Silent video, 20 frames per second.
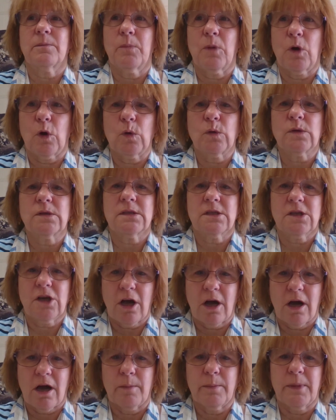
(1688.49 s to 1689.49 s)
most
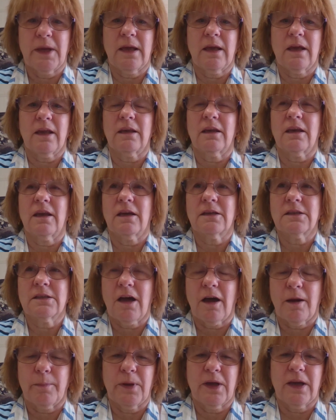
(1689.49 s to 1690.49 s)
common
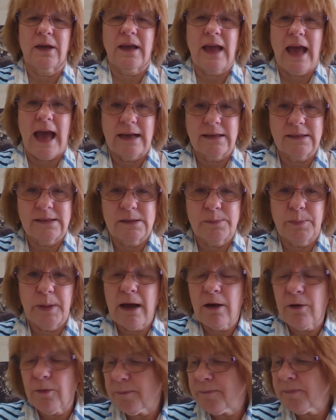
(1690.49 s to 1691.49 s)
topic asked
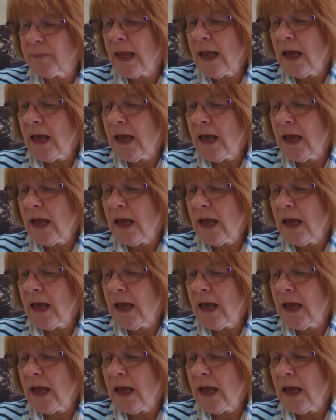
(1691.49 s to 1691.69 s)
about.